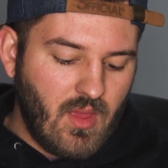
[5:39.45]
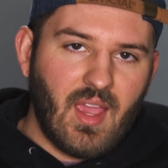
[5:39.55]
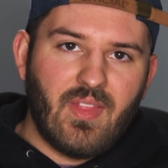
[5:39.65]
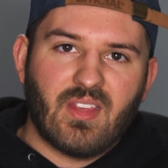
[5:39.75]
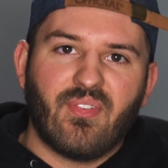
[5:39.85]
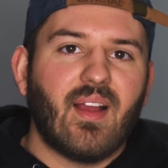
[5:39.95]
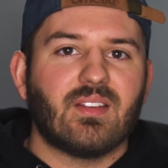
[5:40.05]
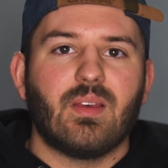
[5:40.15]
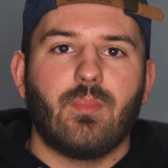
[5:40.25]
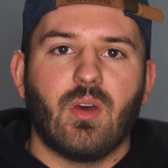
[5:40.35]
And this fires
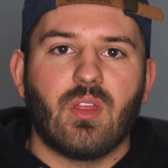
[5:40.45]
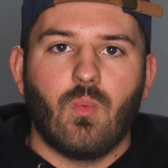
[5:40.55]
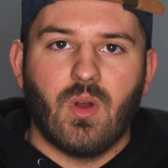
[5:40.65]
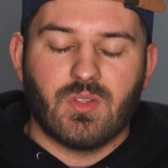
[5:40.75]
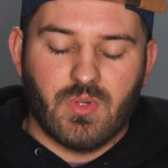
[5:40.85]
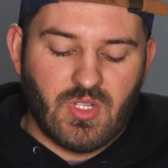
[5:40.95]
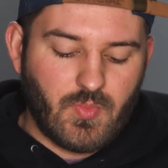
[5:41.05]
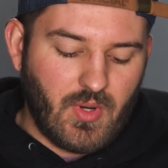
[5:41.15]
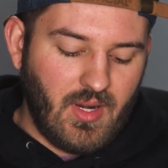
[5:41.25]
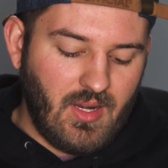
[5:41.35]
them both at once, which is
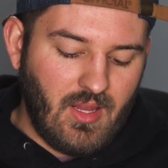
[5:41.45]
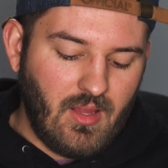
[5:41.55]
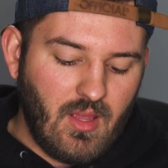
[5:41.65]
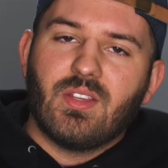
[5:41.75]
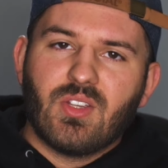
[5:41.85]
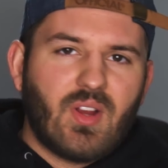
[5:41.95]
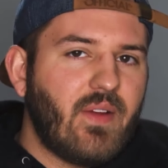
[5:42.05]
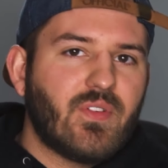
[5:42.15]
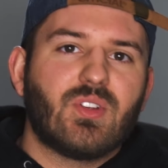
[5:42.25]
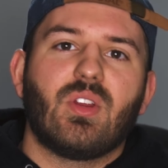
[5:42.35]
pretty neat. This is great
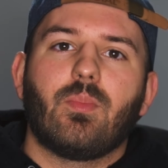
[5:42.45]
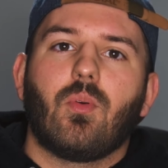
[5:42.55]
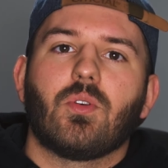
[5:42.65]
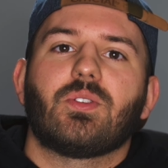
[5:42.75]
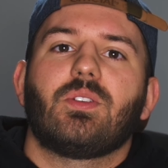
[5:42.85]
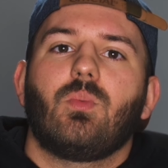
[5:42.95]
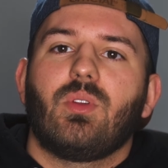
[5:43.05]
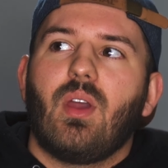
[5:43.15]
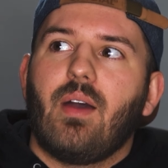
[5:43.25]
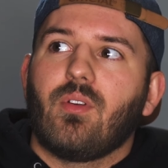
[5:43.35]
for shooting portraits when
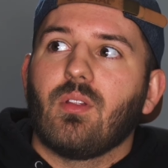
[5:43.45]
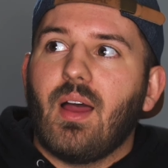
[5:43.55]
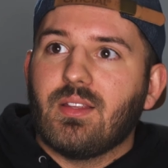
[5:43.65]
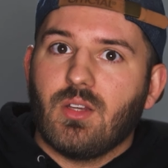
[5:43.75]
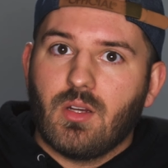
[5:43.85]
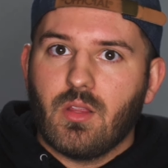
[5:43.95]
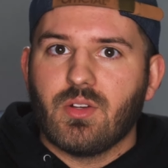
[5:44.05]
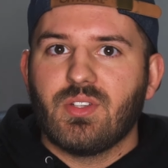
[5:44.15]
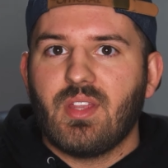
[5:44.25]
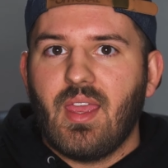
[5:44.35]
you have your lights on other
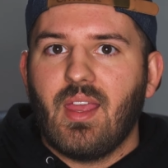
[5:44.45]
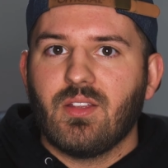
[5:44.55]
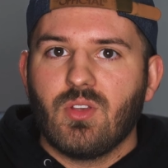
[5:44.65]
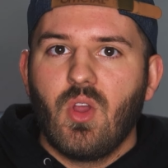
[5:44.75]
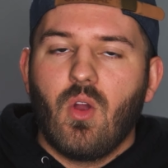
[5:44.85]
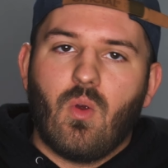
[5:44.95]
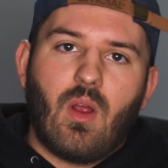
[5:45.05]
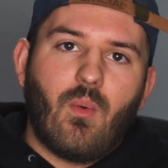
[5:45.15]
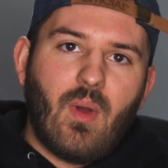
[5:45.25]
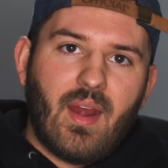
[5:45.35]
stands, or
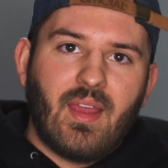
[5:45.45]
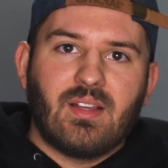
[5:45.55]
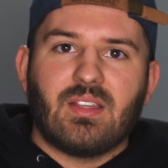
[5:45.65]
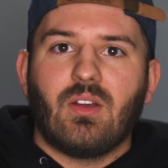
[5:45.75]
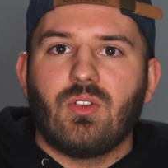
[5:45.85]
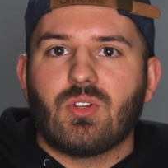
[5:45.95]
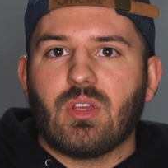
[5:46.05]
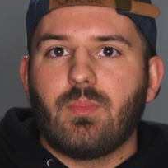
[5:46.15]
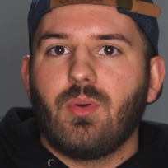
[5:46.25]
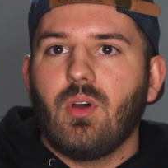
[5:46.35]
at weddings. I'll
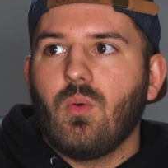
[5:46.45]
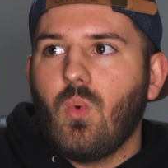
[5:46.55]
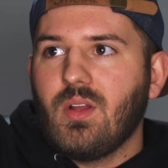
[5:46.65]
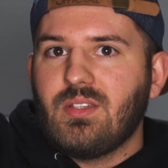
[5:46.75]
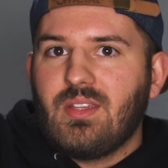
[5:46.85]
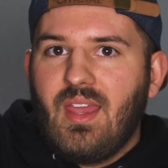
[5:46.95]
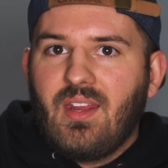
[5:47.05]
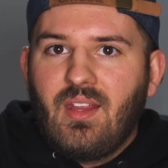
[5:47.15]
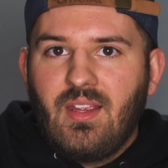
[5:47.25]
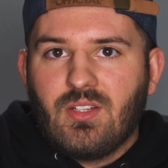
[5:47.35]
usually put one stand
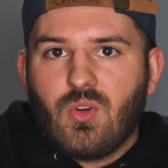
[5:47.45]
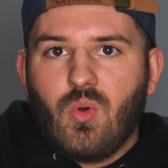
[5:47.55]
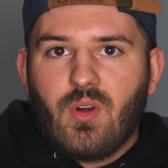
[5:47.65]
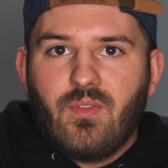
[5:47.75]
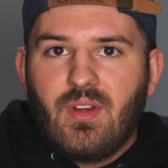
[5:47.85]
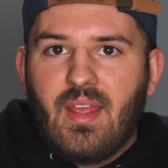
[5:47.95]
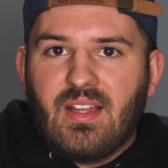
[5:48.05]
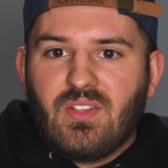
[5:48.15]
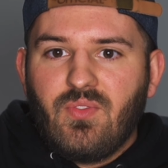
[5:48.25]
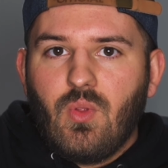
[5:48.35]
in each corner of the
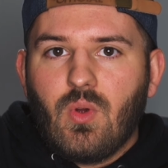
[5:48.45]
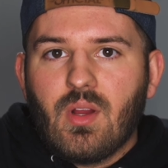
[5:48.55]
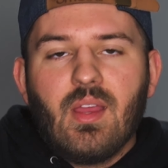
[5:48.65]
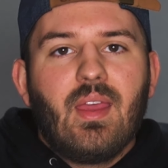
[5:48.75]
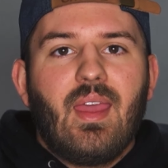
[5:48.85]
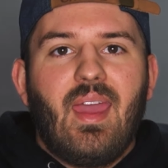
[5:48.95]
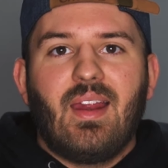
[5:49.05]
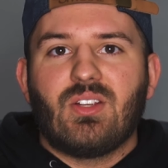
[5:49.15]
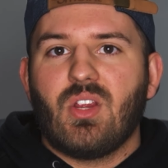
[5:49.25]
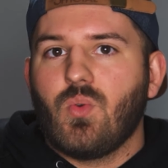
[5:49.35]
dance floor, and
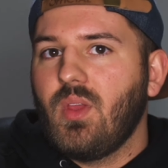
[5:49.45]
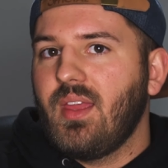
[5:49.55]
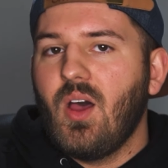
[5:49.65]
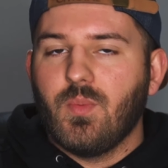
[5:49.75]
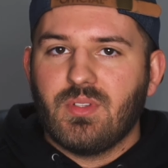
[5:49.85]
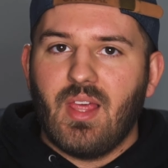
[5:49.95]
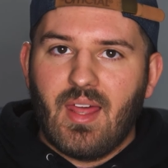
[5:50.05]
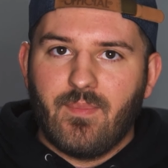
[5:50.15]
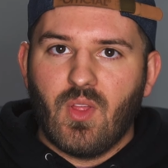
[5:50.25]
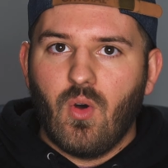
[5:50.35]
it just really helps light
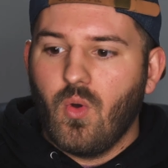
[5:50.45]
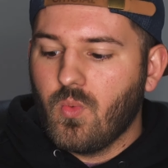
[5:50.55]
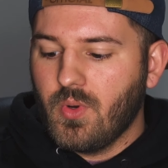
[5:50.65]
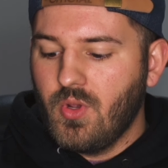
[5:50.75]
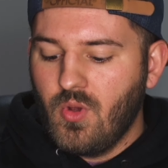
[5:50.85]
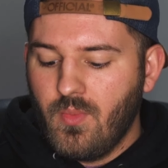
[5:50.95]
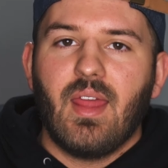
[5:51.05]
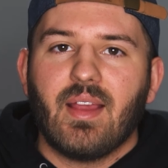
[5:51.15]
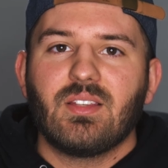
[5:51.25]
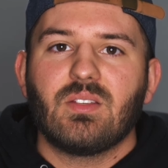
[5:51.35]
up the whole room.
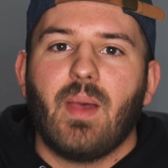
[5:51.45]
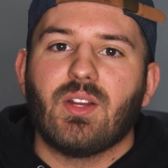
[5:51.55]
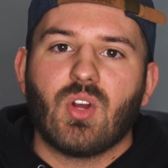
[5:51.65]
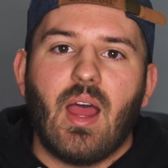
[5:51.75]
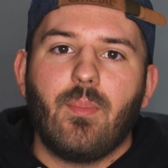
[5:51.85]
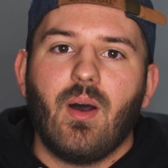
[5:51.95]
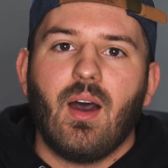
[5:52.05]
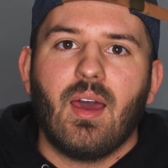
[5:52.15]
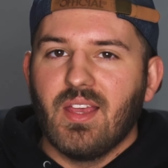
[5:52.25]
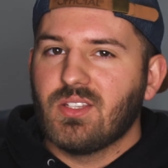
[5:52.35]
Next is my
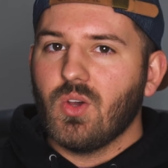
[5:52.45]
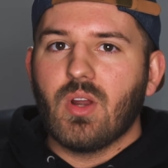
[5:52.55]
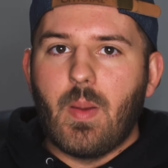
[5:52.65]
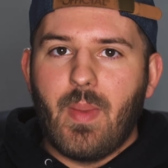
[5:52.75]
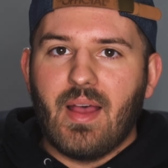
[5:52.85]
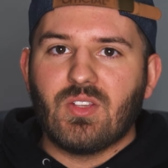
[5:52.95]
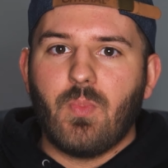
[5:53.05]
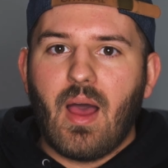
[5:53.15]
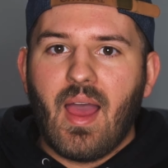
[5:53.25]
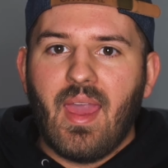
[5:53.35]
tripod. It's sold at Best
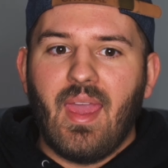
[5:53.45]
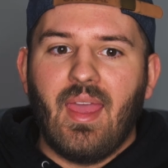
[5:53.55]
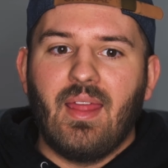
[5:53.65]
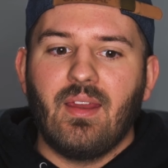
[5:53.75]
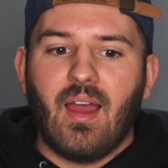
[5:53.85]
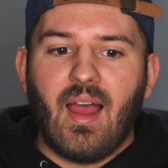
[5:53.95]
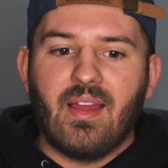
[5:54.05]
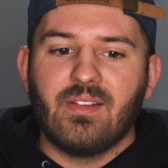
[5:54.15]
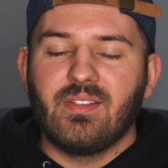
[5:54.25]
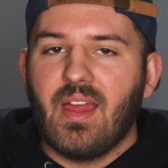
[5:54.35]
Buy, and
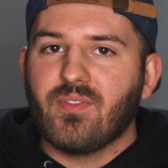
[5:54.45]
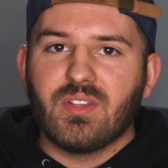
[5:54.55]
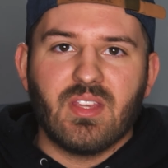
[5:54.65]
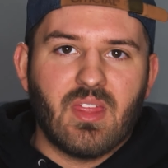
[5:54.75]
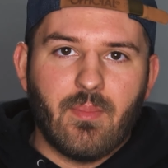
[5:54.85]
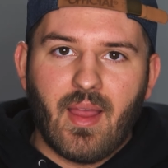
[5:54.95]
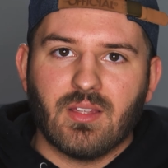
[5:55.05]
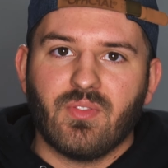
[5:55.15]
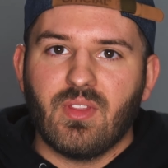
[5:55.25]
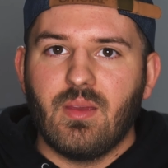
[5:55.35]
I never see the
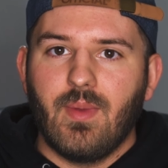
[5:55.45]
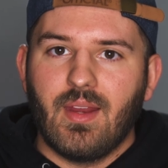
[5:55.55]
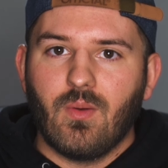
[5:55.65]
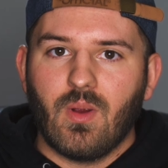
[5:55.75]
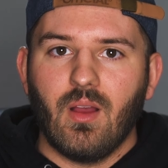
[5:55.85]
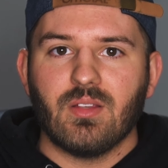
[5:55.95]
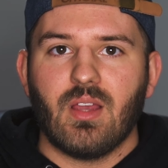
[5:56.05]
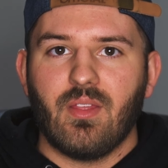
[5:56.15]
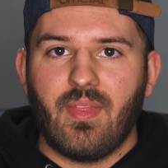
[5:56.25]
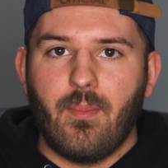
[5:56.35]
mounts for them anywhere else
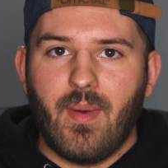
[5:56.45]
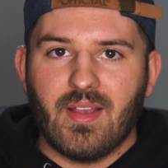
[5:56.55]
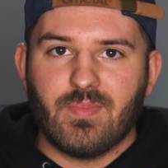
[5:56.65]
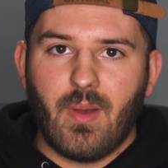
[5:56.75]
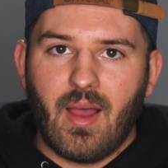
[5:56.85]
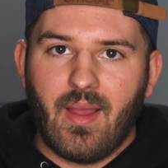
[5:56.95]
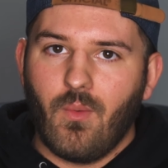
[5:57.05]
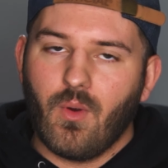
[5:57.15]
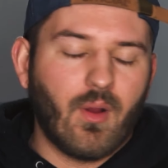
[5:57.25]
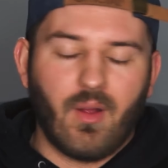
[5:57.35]
other than Best Buy
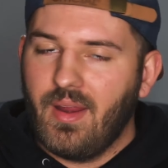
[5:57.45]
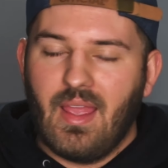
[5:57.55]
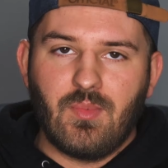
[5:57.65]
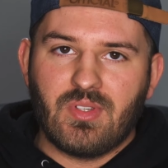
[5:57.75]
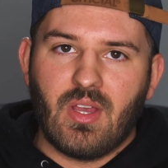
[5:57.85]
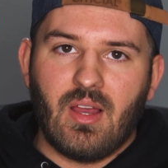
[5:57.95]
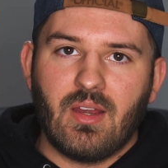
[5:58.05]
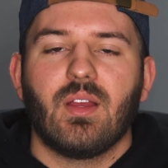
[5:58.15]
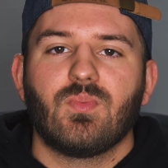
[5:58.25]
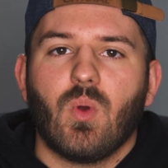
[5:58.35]
or on
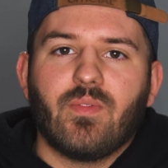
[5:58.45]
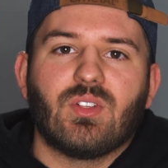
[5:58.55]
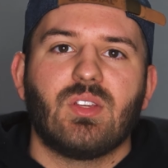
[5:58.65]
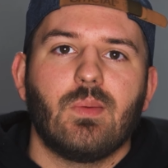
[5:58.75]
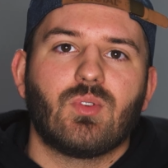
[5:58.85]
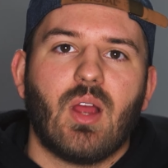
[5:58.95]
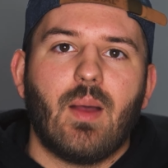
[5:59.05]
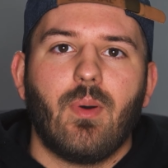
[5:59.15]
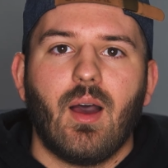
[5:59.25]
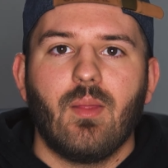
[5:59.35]
Amazon. It's more of a cheap
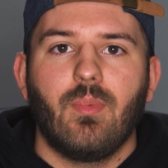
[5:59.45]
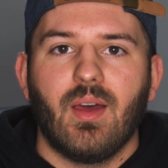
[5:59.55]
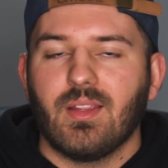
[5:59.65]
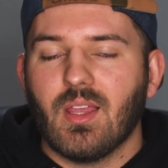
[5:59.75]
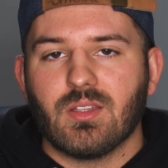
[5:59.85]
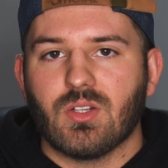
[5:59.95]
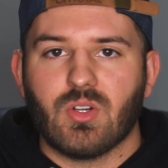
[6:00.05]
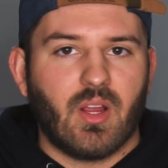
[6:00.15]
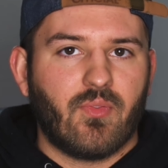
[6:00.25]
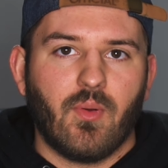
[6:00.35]
tripod, but it does the
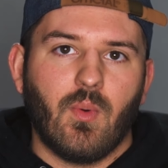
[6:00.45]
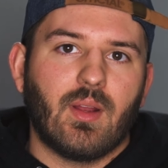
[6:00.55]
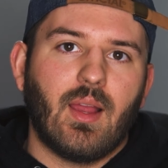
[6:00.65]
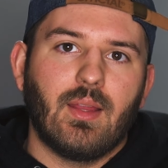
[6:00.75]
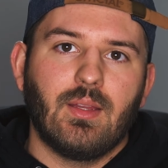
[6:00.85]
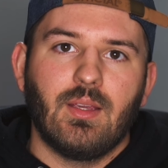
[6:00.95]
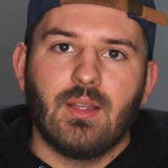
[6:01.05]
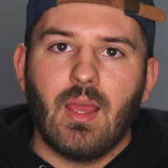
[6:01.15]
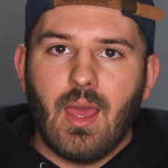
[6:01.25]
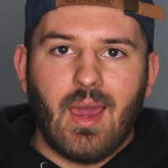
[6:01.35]
trick for what I need.